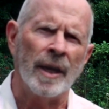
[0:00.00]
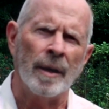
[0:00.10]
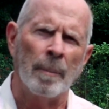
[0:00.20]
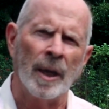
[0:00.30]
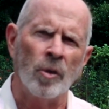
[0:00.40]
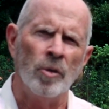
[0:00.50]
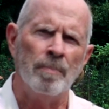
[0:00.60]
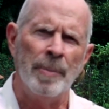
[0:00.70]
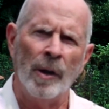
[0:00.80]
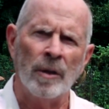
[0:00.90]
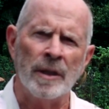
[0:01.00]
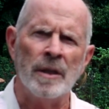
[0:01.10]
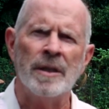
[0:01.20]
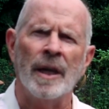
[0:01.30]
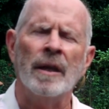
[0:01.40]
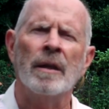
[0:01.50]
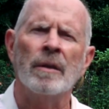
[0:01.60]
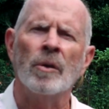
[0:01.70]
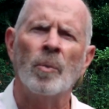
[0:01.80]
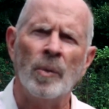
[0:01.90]
and I could barely
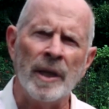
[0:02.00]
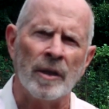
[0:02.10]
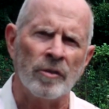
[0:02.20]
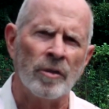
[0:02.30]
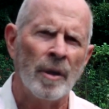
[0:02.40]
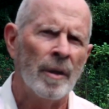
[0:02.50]
detect the rings.